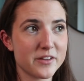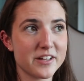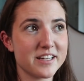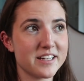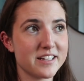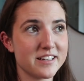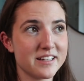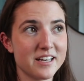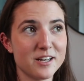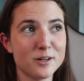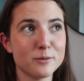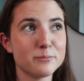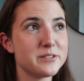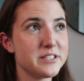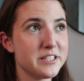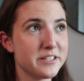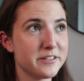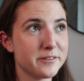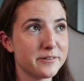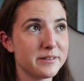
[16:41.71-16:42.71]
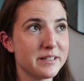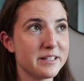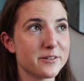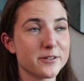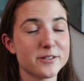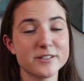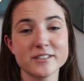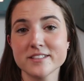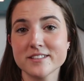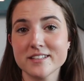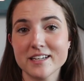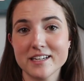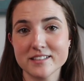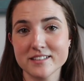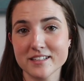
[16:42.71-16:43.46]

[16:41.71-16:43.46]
that it helped you either decide